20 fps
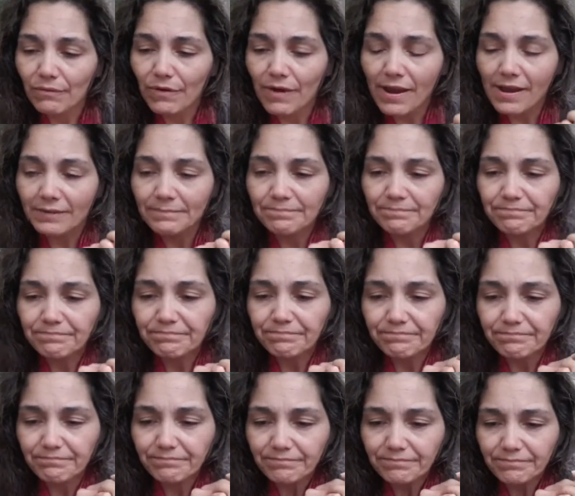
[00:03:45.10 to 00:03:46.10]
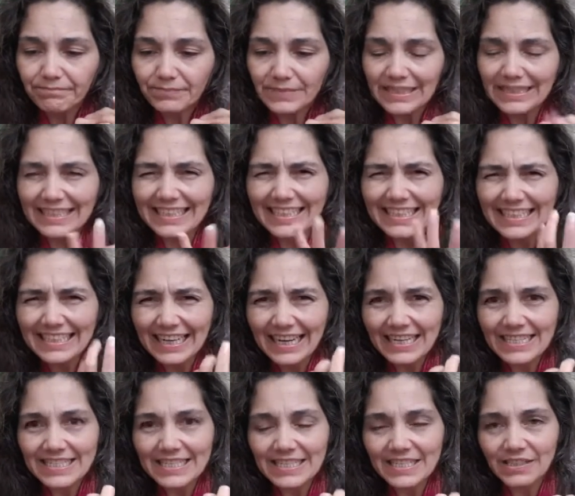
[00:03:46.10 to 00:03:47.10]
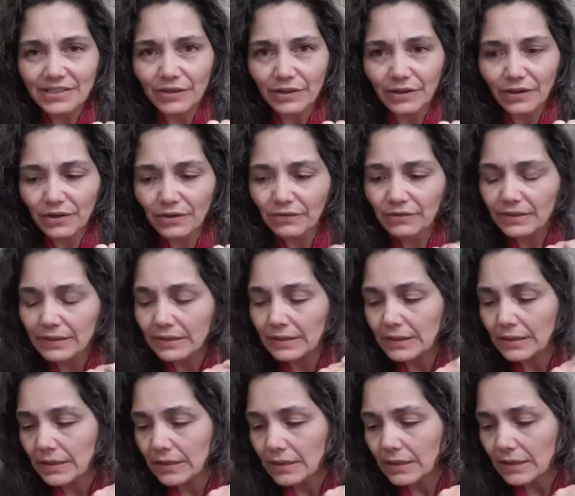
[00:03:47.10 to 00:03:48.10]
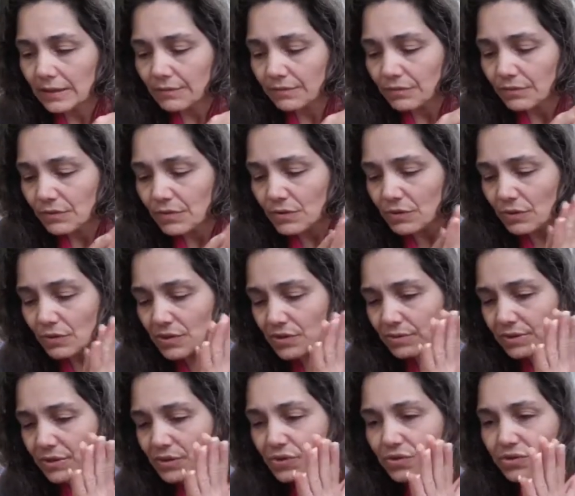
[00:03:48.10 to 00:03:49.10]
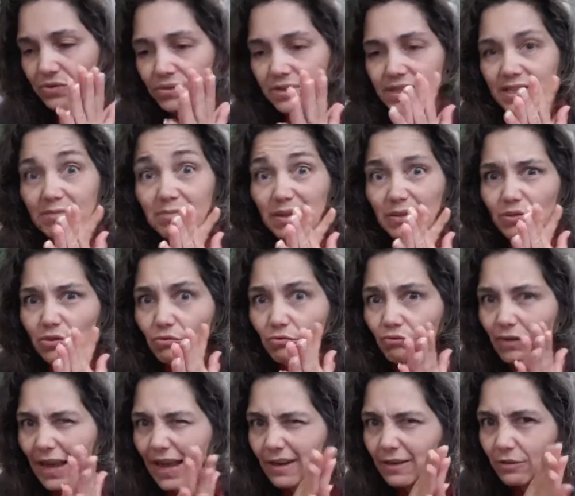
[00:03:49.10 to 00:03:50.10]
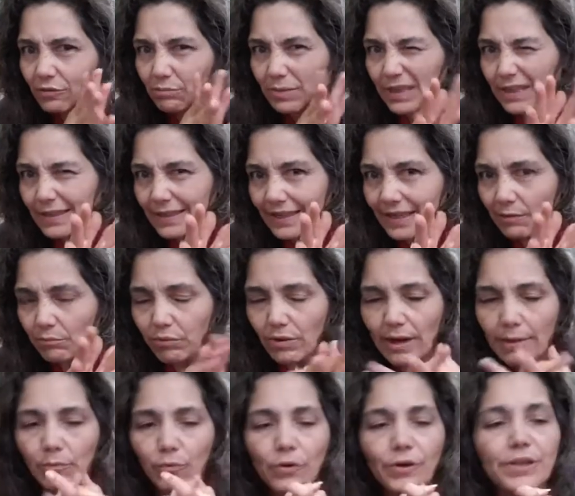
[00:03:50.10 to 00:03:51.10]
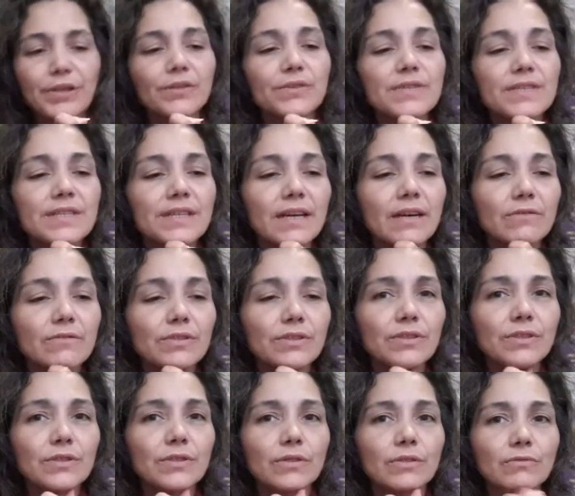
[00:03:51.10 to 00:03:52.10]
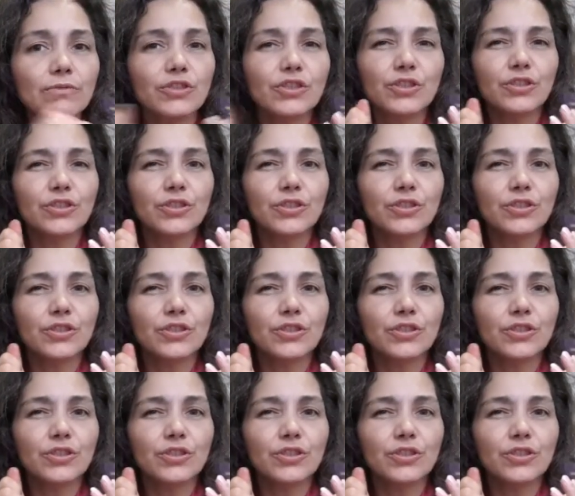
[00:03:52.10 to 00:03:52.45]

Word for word: right? Connects us to earth there's also in the stories about the rattle being like a primordial sound too.